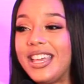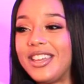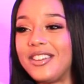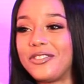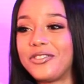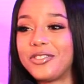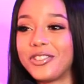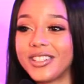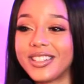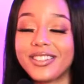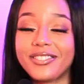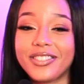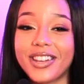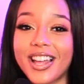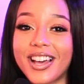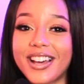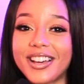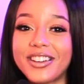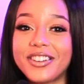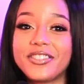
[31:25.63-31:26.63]
and full of
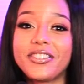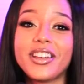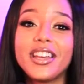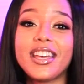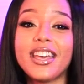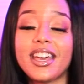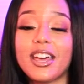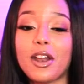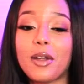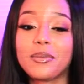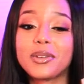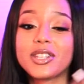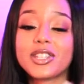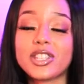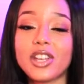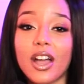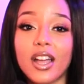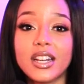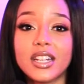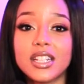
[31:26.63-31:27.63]
love and I'm
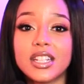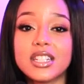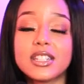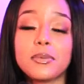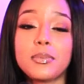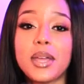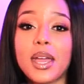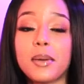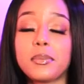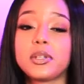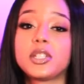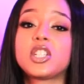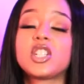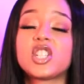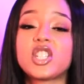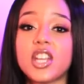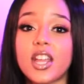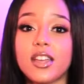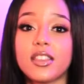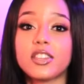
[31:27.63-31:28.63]
excited to be able to
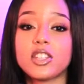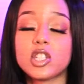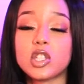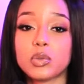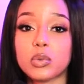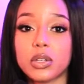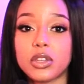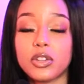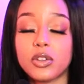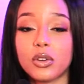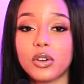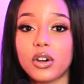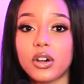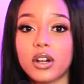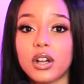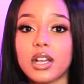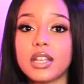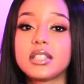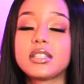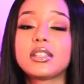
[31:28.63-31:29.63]
share this with you
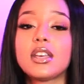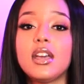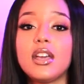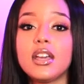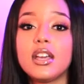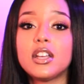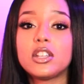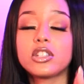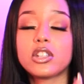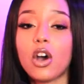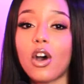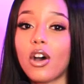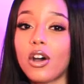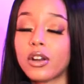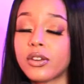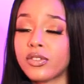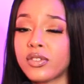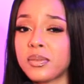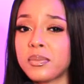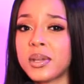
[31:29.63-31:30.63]
guys it's
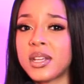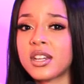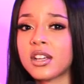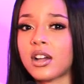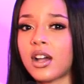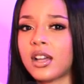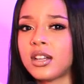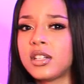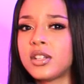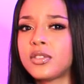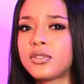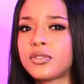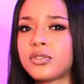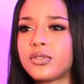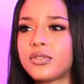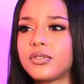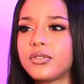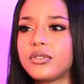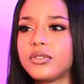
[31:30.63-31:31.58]
hard for me to kind of